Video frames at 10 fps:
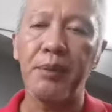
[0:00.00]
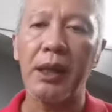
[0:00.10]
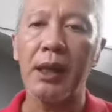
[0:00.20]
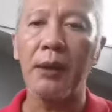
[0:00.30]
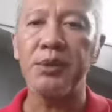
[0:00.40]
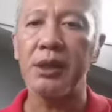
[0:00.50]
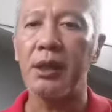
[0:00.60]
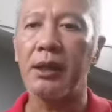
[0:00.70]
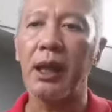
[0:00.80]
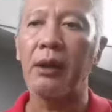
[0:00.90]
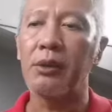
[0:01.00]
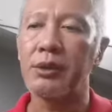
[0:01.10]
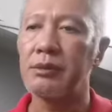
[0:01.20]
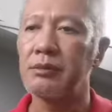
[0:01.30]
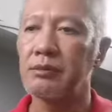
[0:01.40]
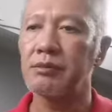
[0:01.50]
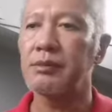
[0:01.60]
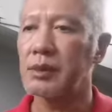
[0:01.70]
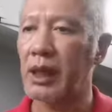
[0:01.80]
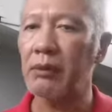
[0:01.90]
pickups, and then I would
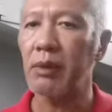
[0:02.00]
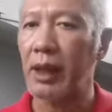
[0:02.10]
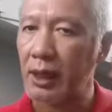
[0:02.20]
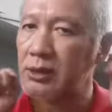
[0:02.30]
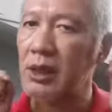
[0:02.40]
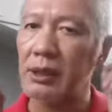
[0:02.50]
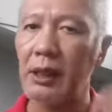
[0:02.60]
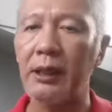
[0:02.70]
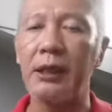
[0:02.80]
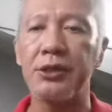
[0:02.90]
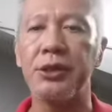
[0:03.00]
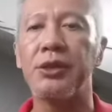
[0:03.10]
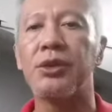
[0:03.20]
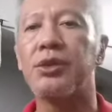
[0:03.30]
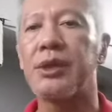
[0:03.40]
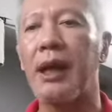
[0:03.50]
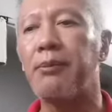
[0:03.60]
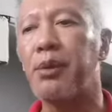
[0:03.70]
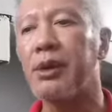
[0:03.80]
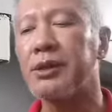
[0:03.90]
get my headset and listen to
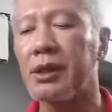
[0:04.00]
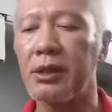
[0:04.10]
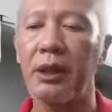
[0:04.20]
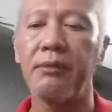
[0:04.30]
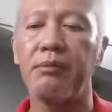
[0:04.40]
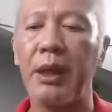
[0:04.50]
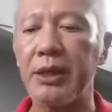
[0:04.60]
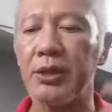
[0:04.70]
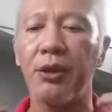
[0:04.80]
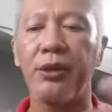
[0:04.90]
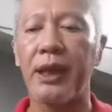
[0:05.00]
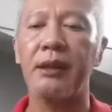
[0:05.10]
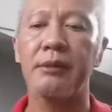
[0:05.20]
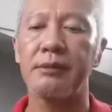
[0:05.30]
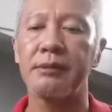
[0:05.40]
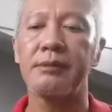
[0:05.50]
samples, and then based on that